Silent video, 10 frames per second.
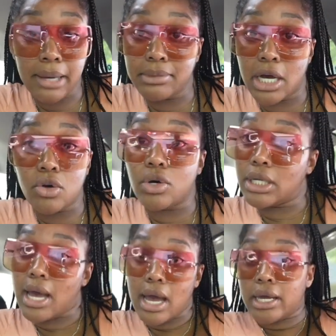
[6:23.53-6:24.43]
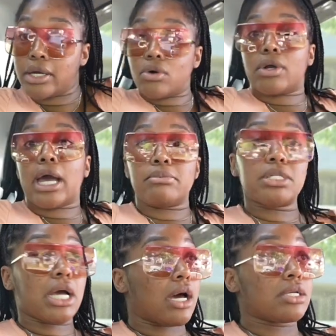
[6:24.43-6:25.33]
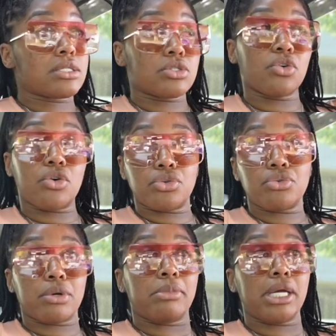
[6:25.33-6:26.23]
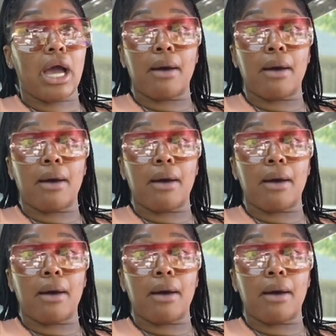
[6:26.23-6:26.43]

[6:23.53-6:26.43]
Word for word: I'm not going to lie. I ain't going to cap to y'all. This is all new to me.